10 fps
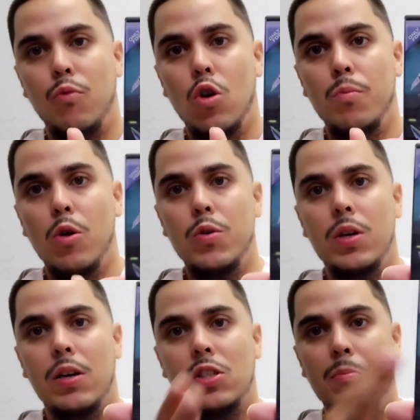Robo. You
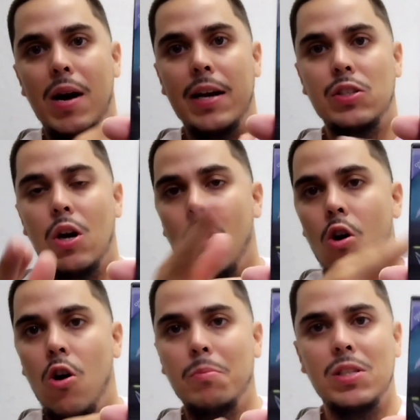customize the
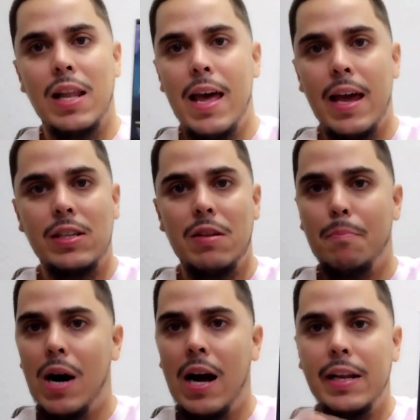arms, legs, the
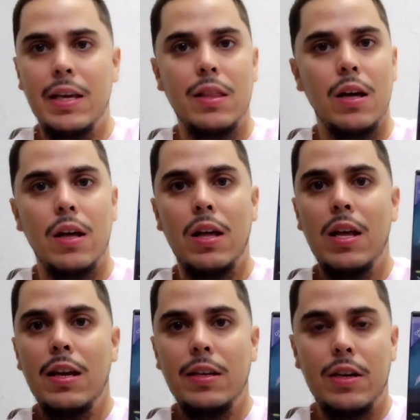body, the
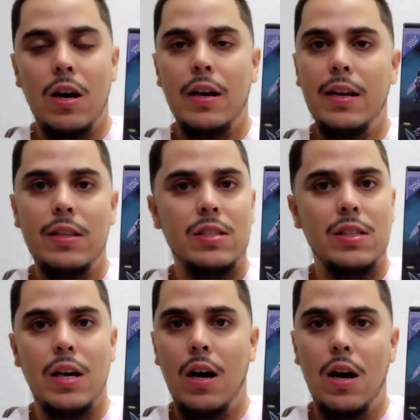guns,
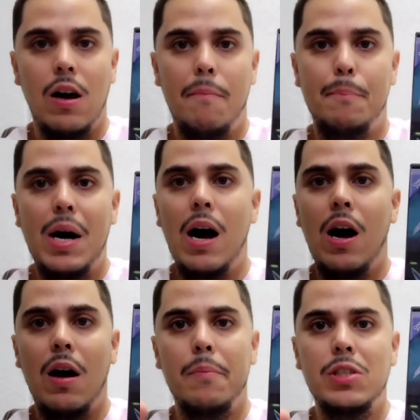the
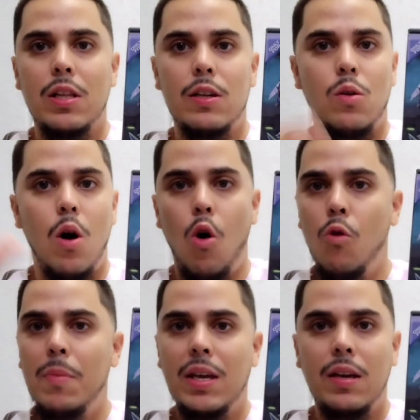bombs, the little
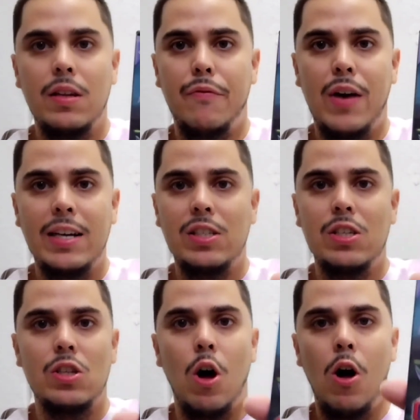homing
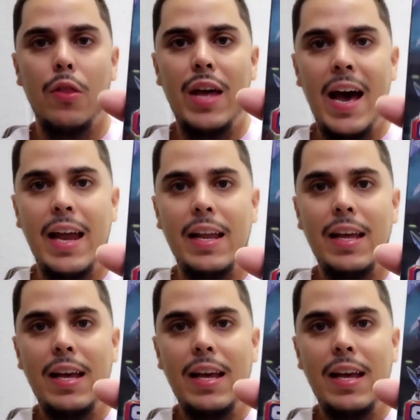devices, all that.